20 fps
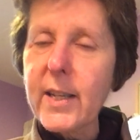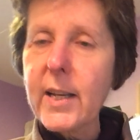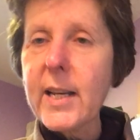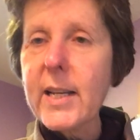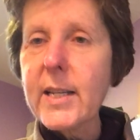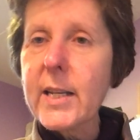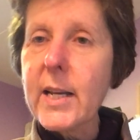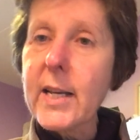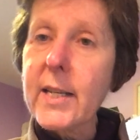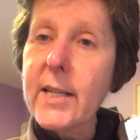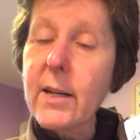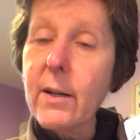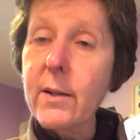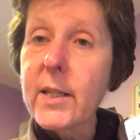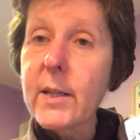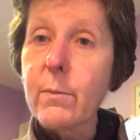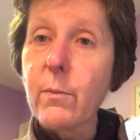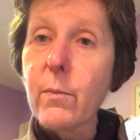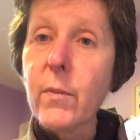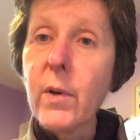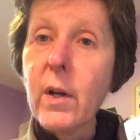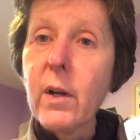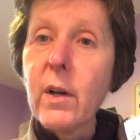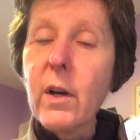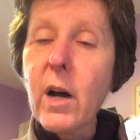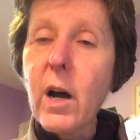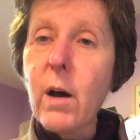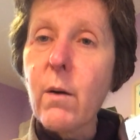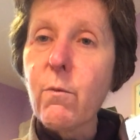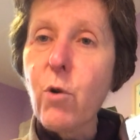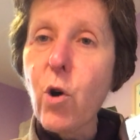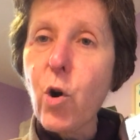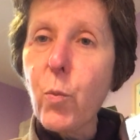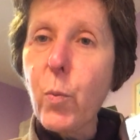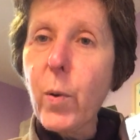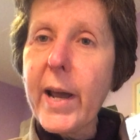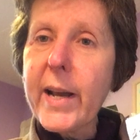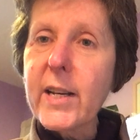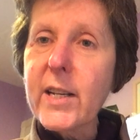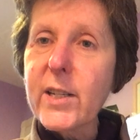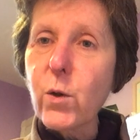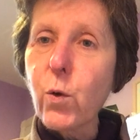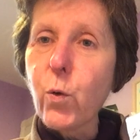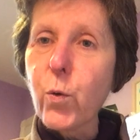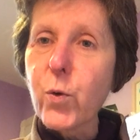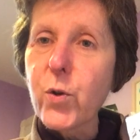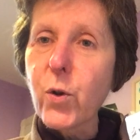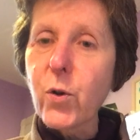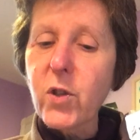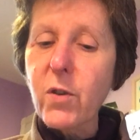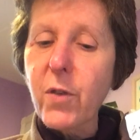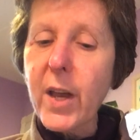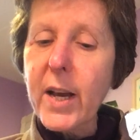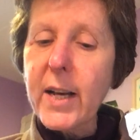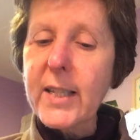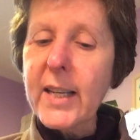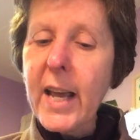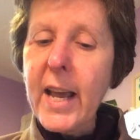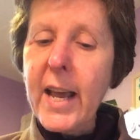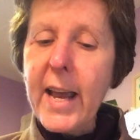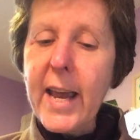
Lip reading: and he's done some rock playing, does all sorts of things.